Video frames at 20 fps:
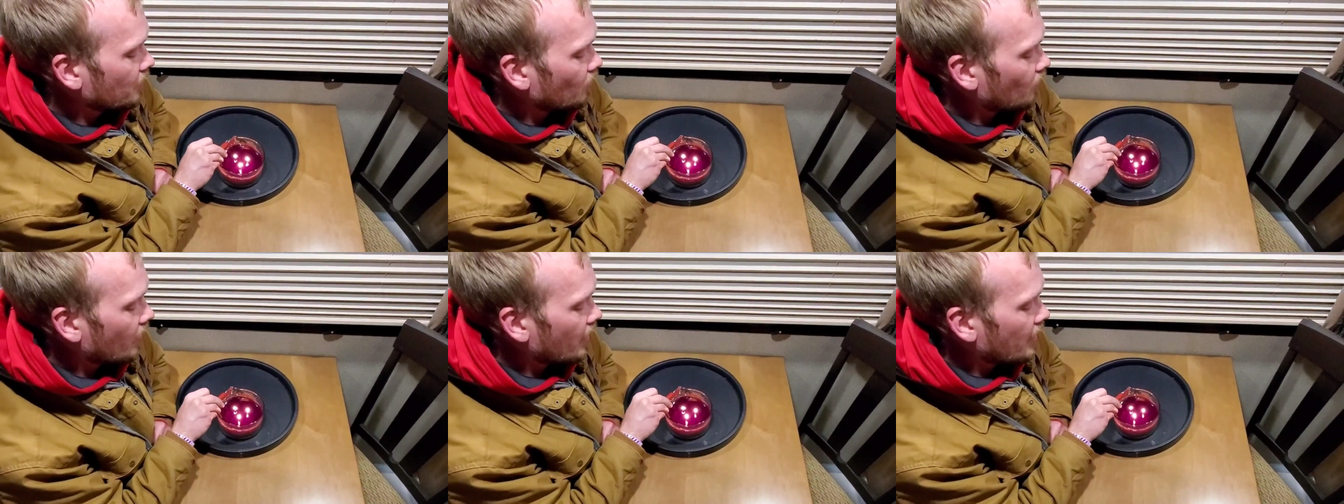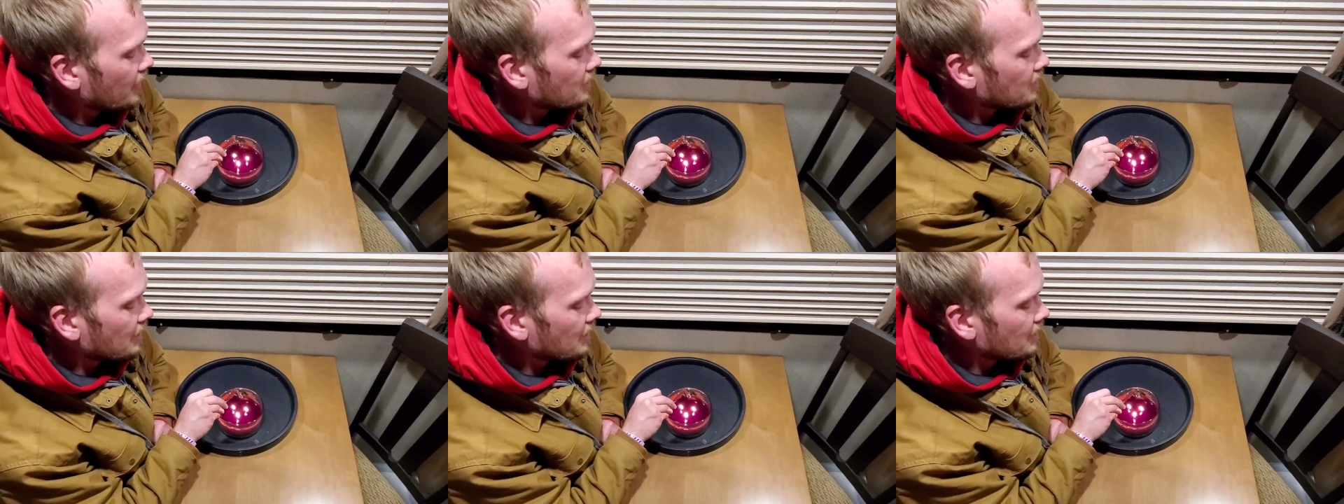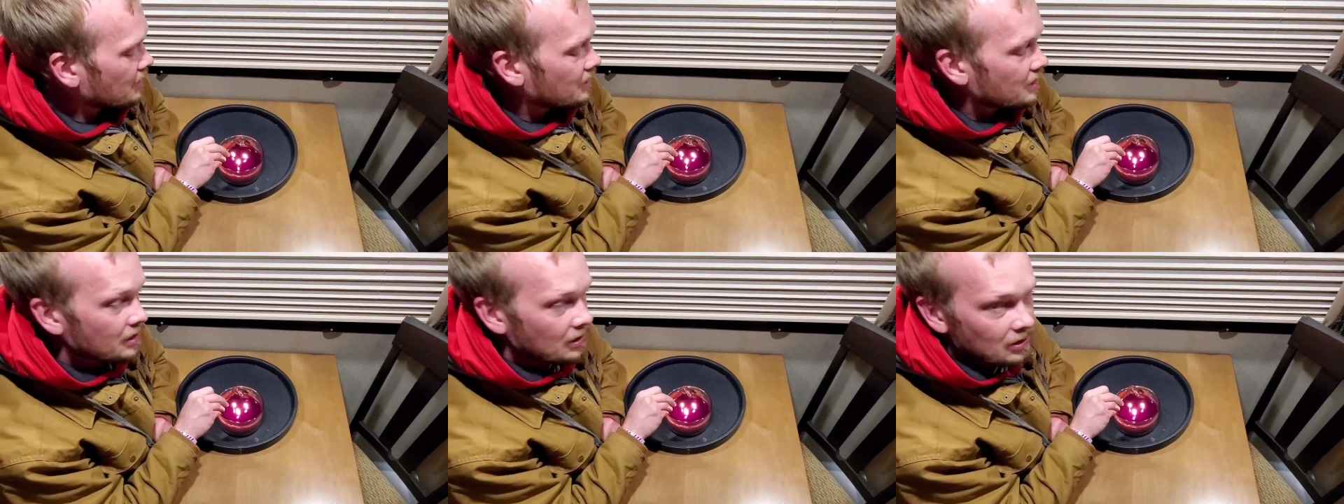bit of wax
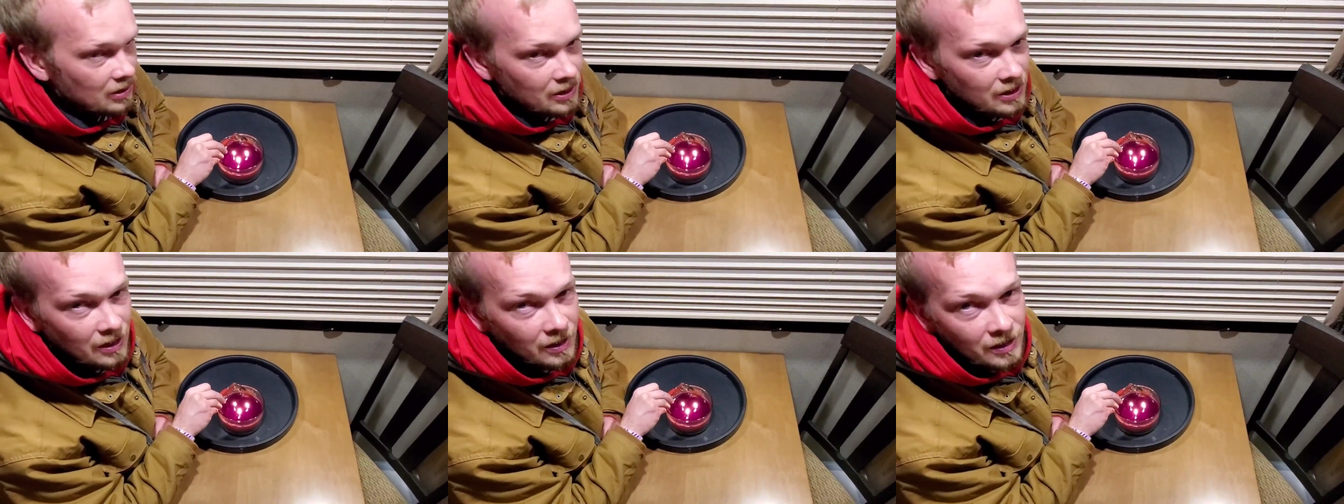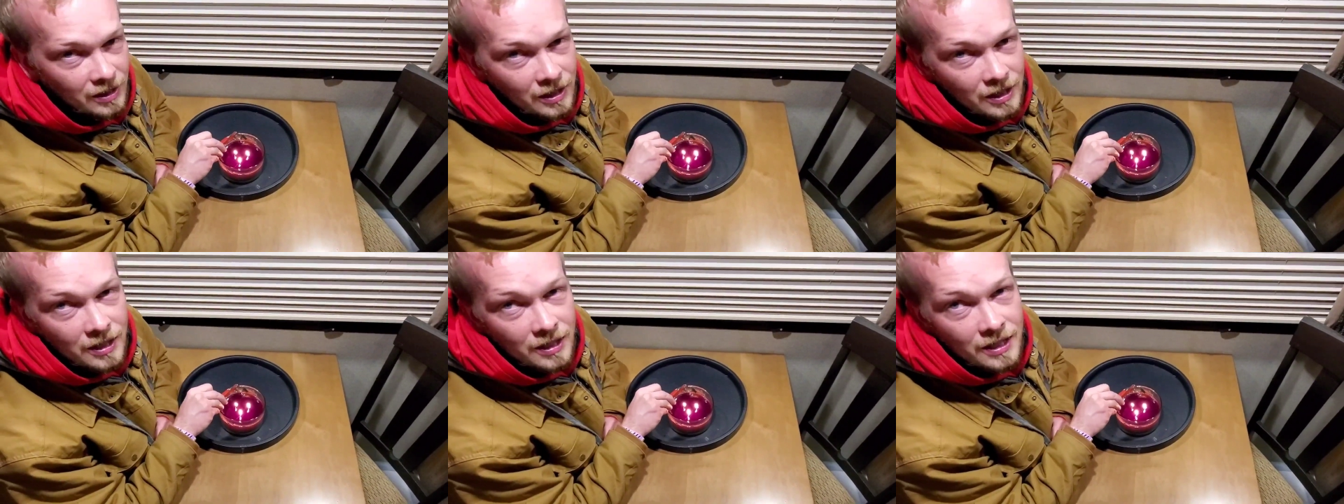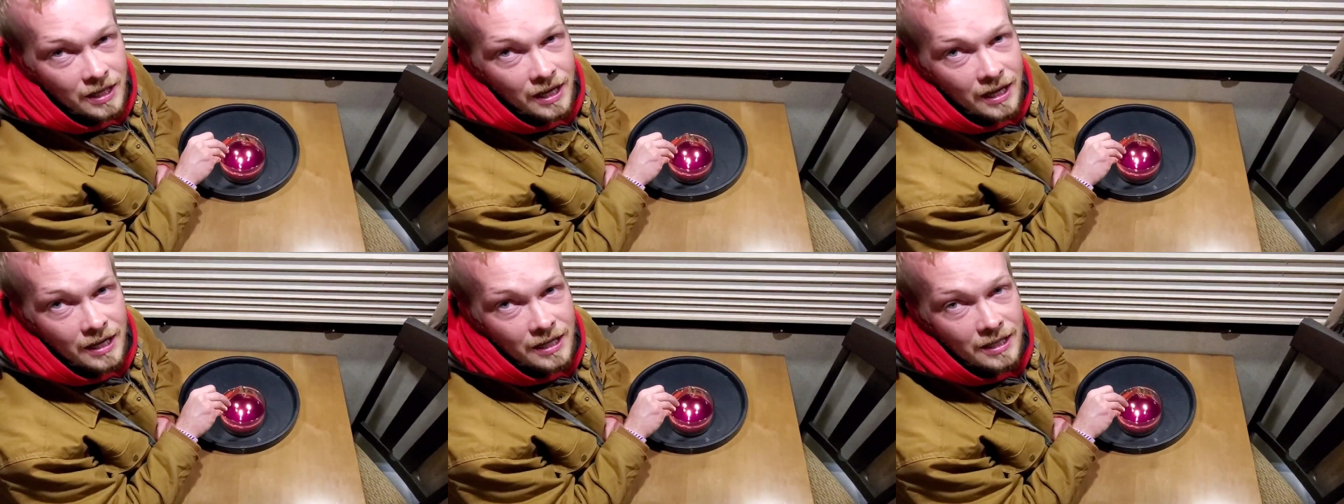that's still stuck to the
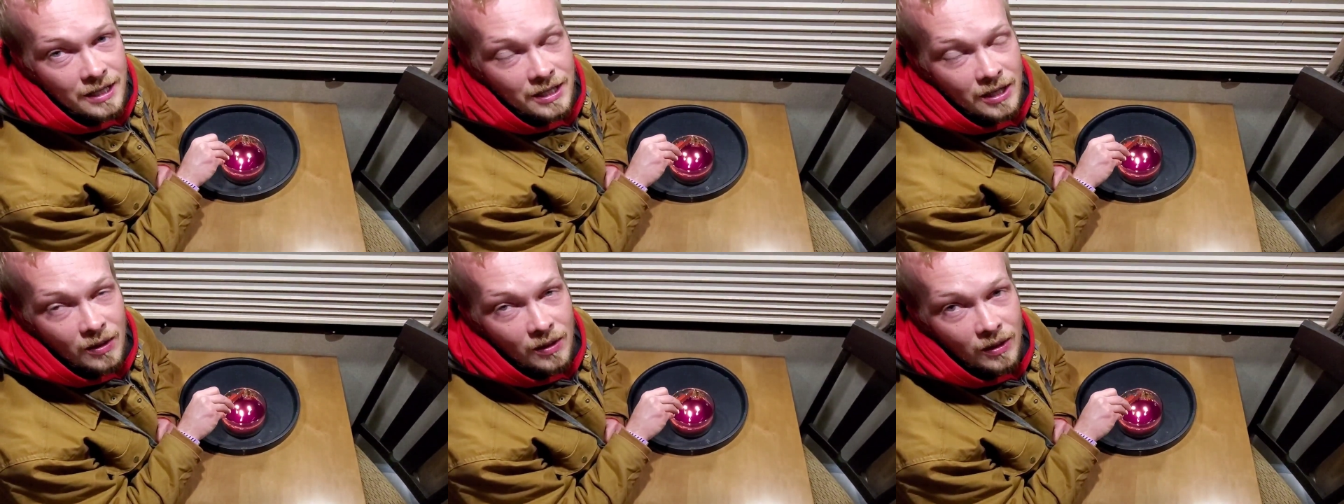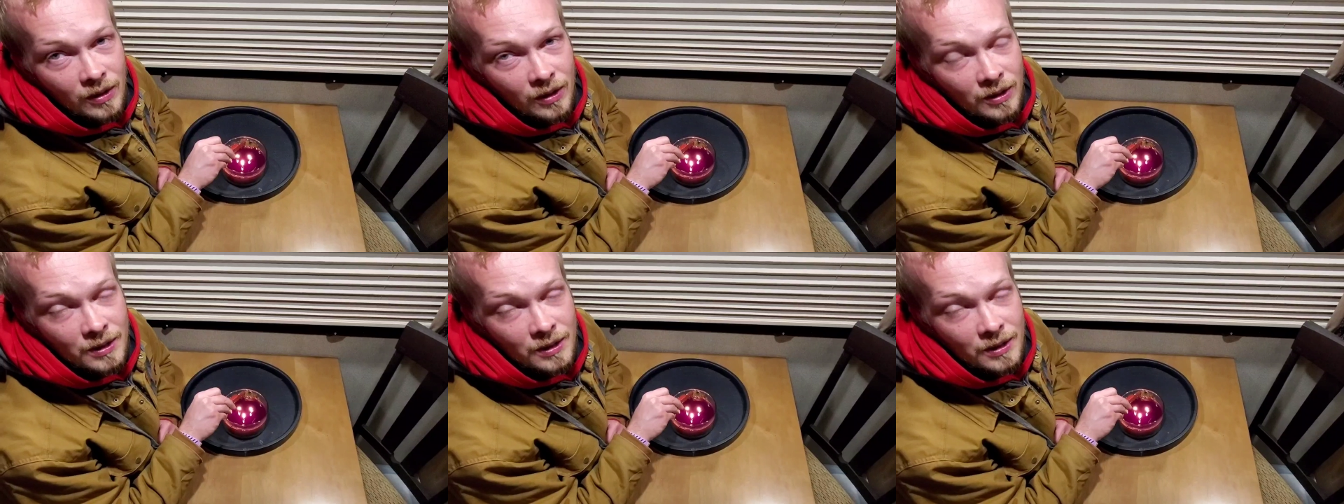side. So it